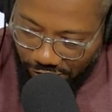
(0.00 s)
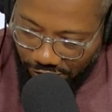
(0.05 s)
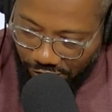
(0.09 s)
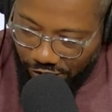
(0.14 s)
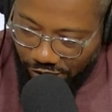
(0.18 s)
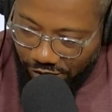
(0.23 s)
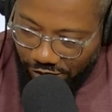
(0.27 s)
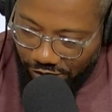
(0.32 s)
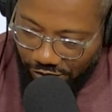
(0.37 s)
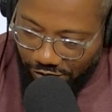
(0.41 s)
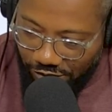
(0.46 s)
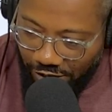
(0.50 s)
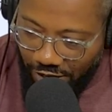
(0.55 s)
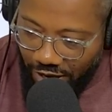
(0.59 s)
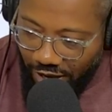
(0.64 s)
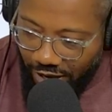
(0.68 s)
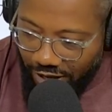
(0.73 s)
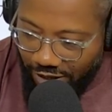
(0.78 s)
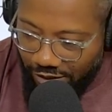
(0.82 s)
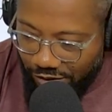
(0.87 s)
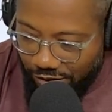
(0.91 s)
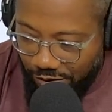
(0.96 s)
a genius,
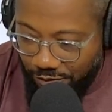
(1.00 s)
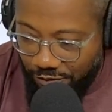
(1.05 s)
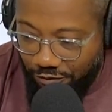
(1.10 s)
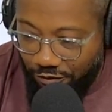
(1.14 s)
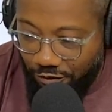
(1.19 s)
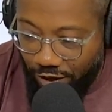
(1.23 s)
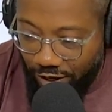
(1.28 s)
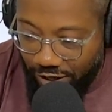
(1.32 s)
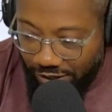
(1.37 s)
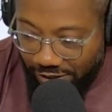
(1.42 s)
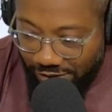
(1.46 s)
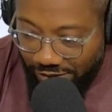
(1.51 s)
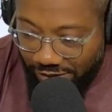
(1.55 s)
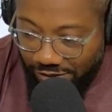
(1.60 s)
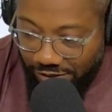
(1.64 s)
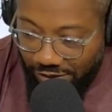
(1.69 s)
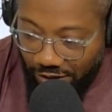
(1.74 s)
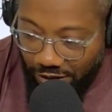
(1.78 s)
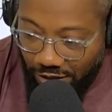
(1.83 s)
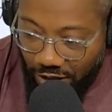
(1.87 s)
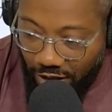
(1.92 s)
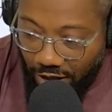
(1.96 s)
and some
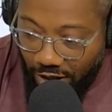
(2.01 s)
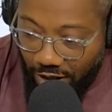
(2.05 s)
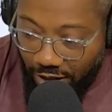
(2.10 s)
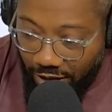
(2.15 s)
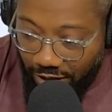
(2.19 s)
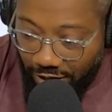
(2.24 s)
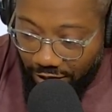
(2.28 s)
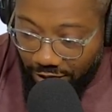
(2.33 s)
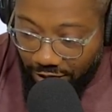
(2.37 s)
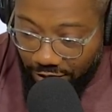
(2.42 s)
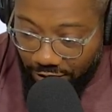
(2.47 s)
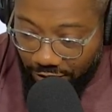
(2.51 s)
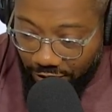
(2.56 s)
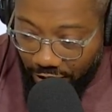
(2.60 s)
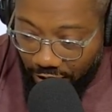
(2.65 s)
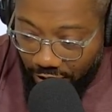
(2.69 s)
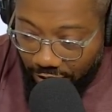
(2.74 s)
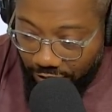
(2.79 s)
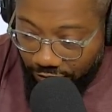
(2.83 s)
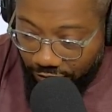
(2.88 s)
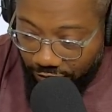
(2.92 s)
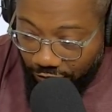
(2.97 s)
friends in
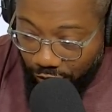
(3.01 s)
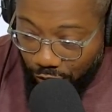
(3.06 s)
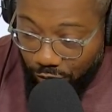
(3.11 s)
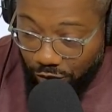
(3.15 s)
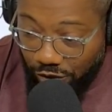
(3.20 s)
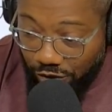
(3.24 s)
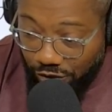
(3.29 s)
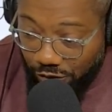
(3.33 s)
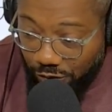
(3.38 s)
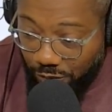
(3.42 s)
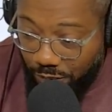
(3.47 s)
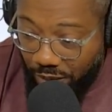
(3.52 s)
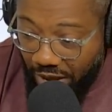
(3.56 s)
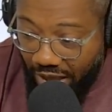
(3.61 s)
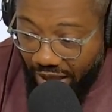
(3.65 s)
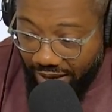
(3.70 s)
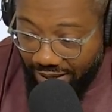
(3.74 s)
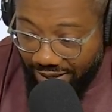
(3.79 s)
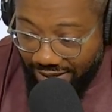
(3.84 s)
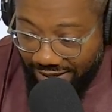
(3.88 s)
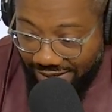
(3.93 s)
a few years back.